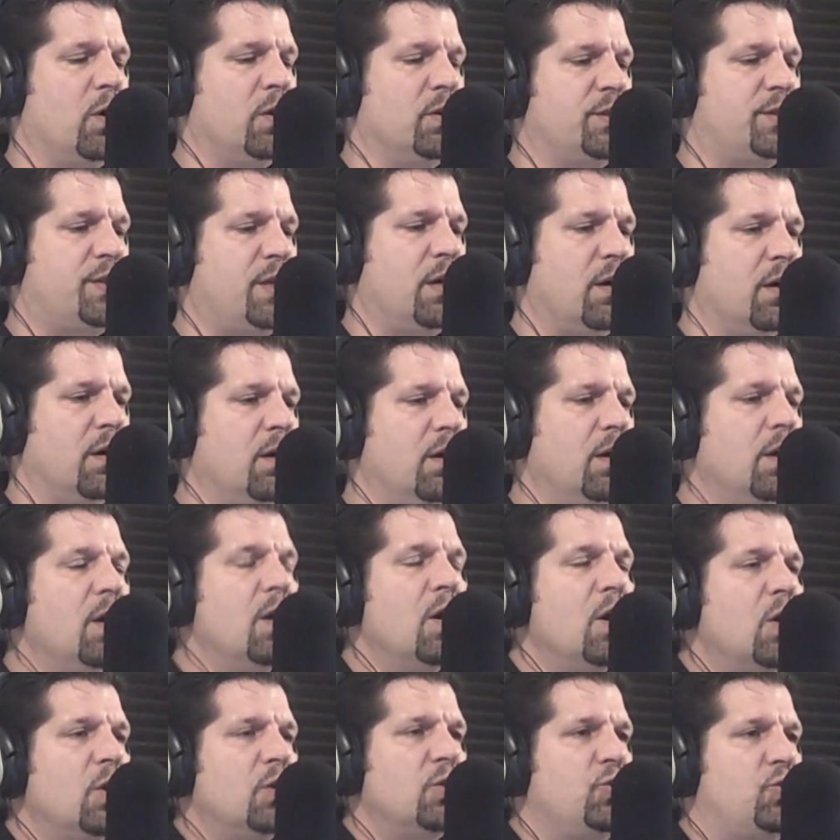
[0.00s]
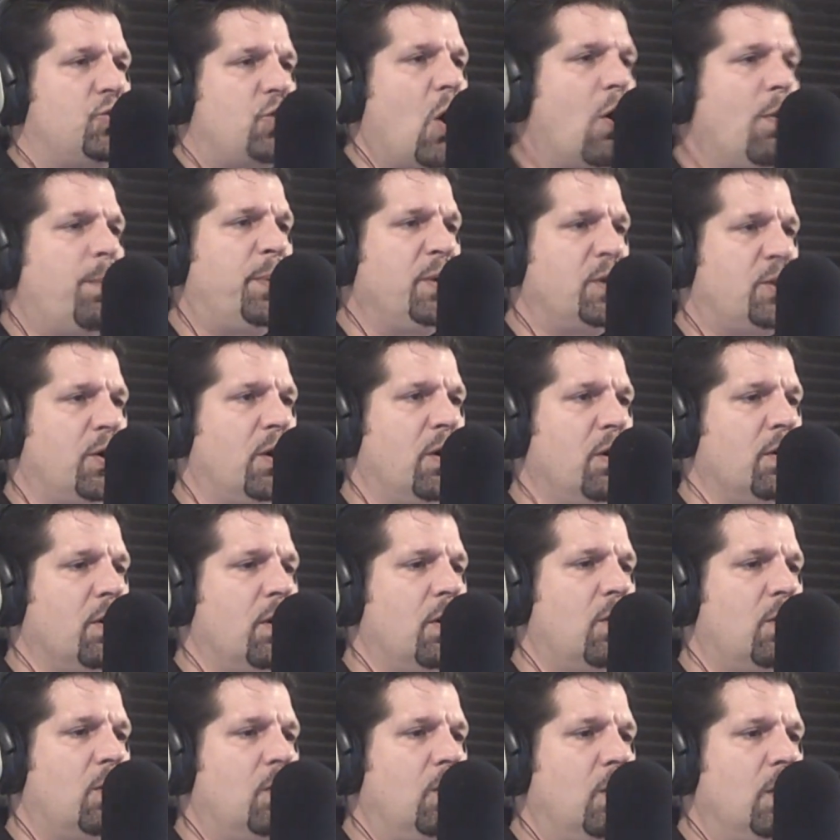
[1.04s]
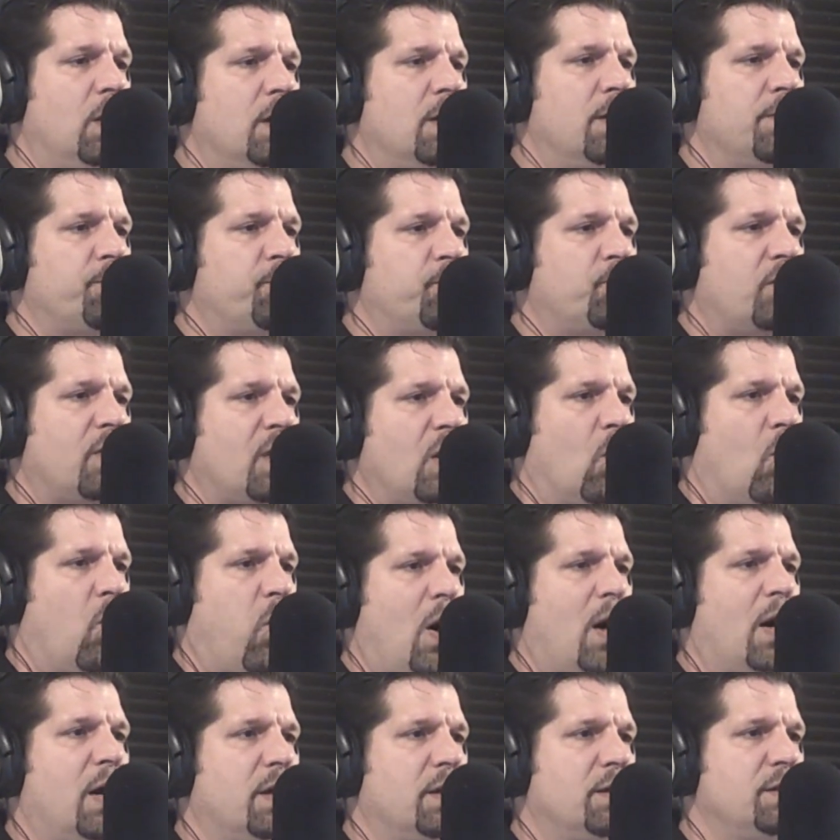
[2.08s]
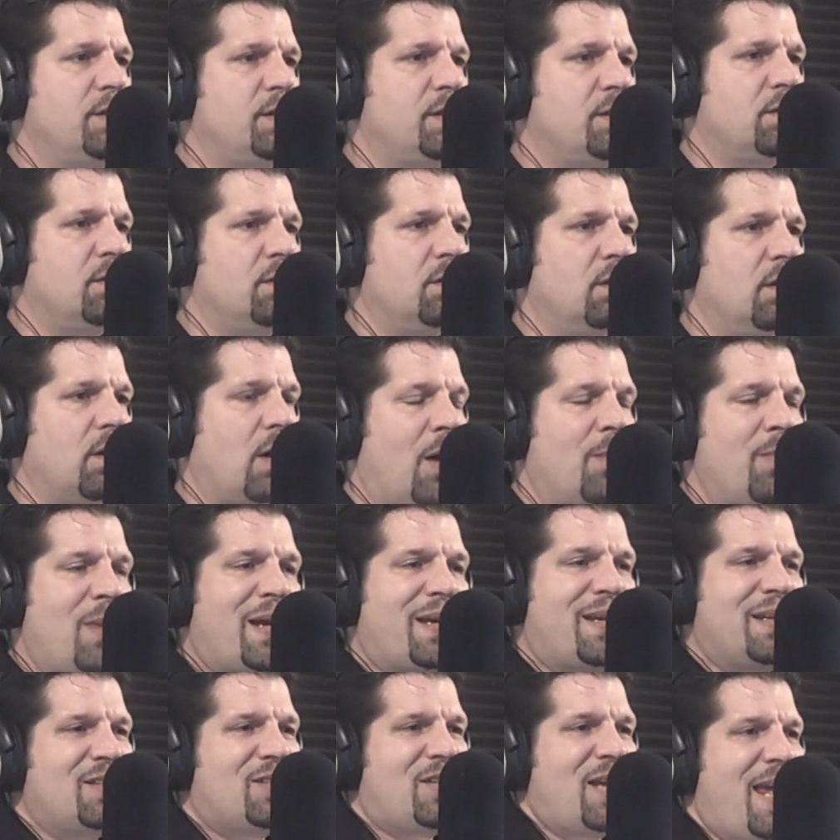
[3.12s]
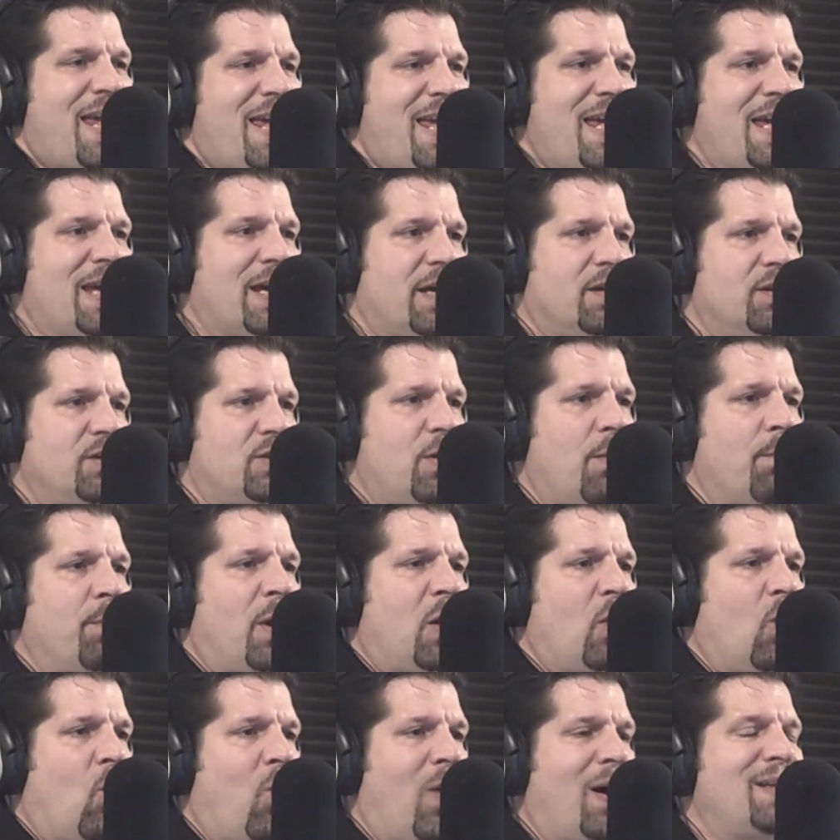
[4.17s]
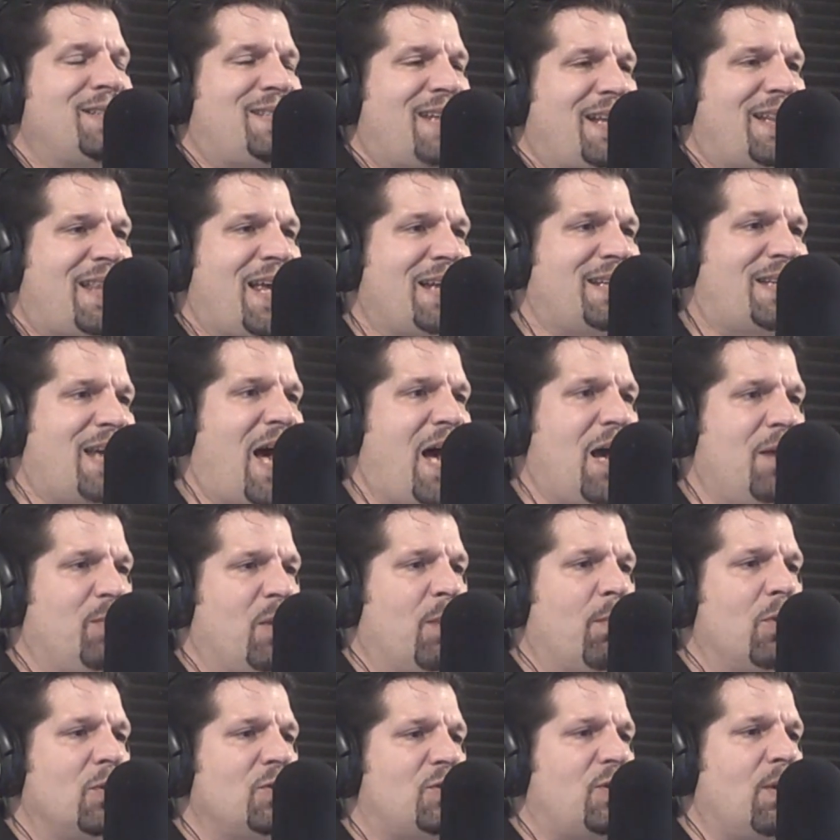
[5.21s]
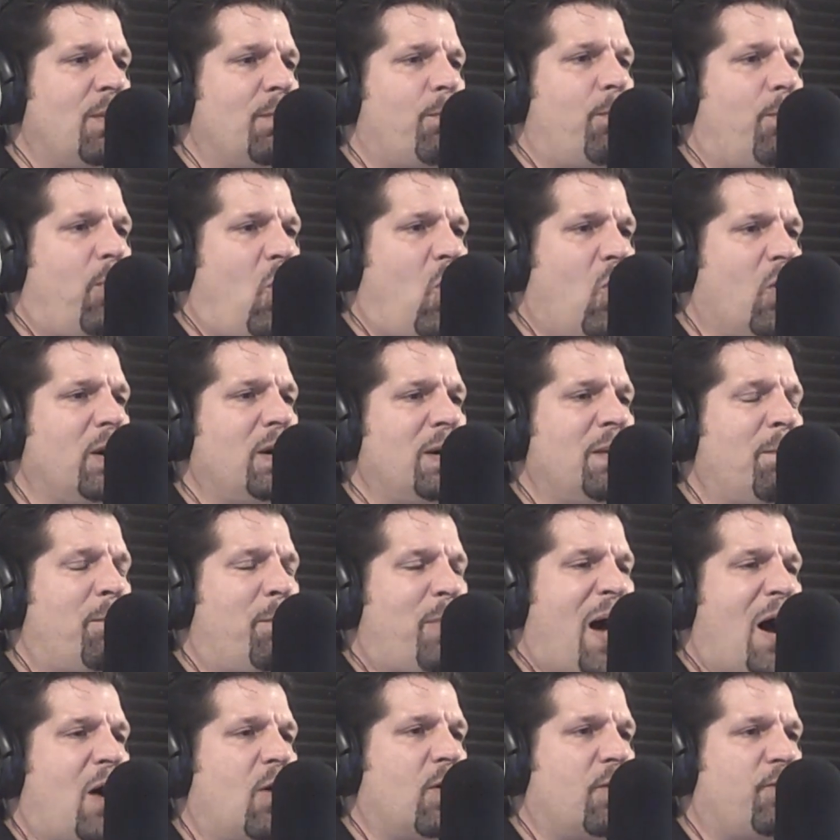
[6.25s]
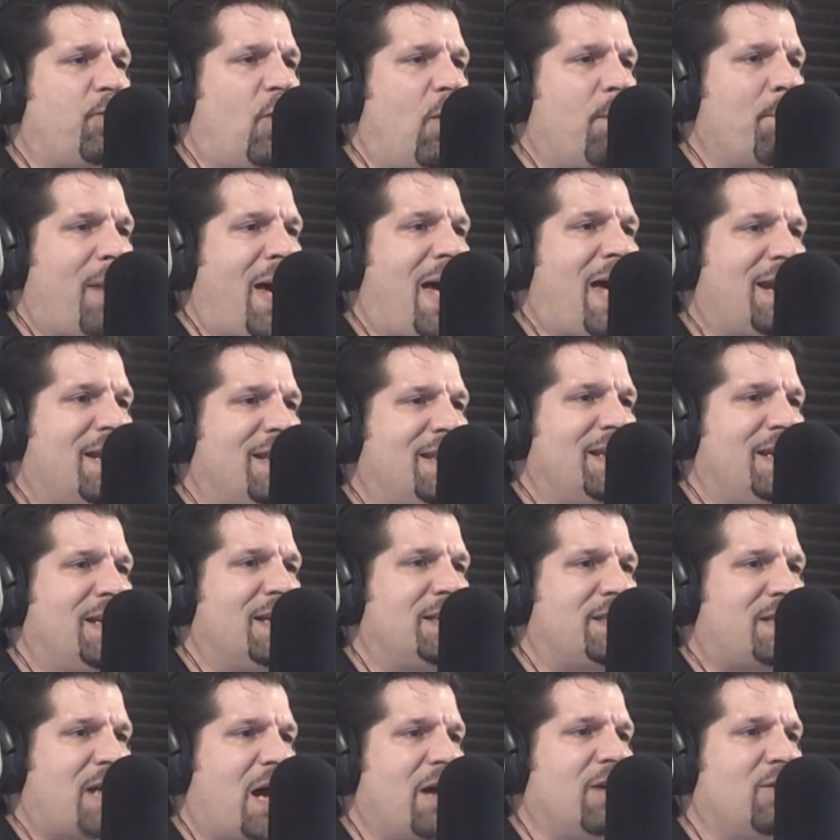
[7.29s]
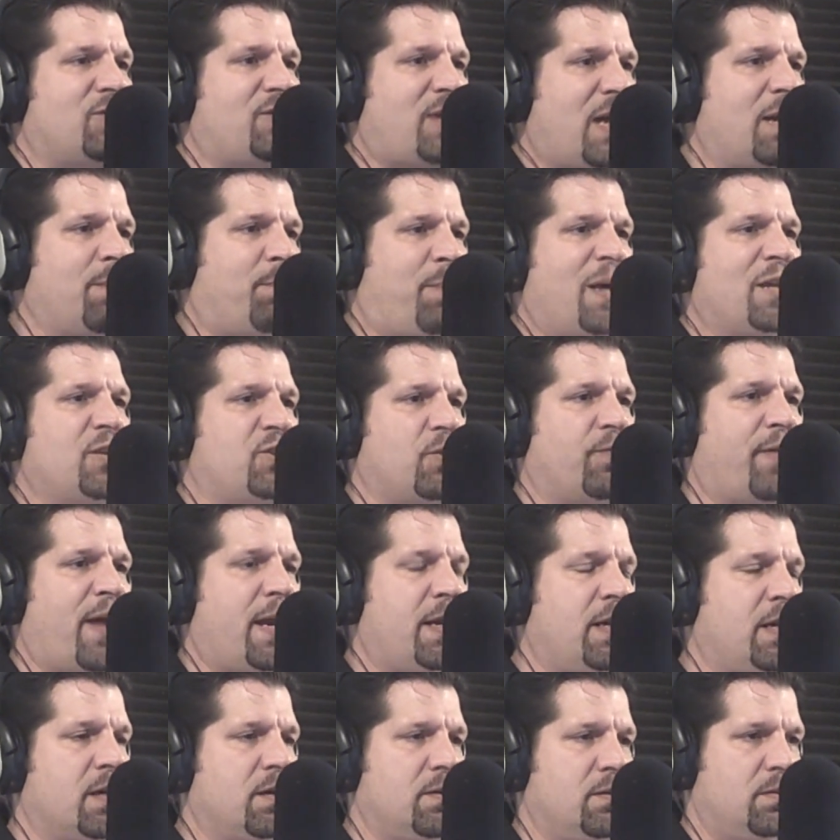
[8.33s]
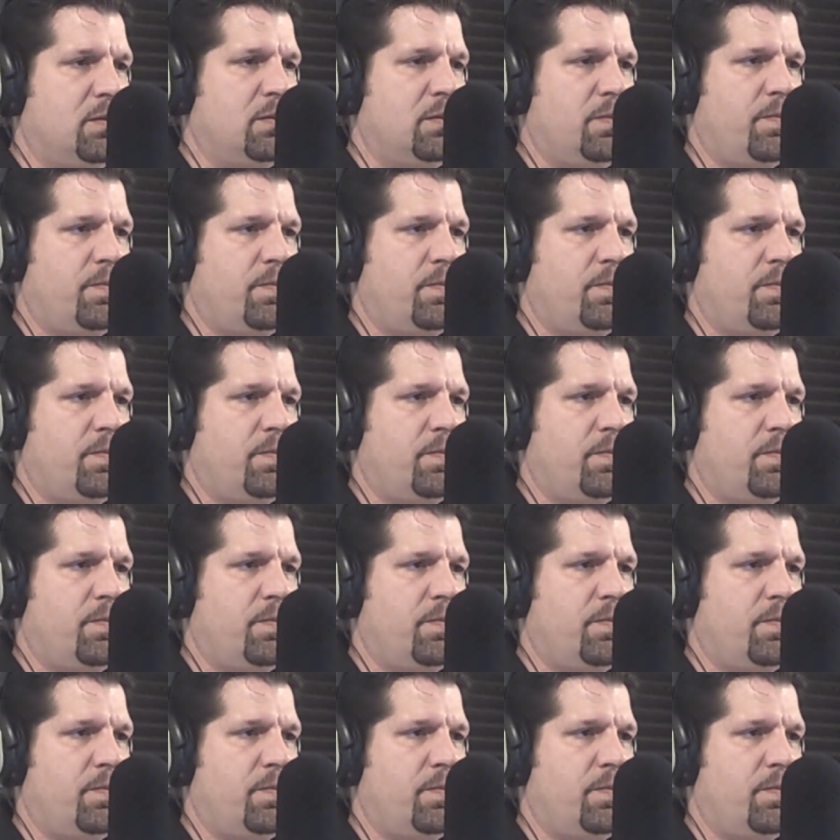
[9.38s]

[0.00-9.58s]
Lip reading: words here, Joe Paterno was, I'm not going to say is, but was at that time the most important, powerful man in the entire state of Pennsylvania.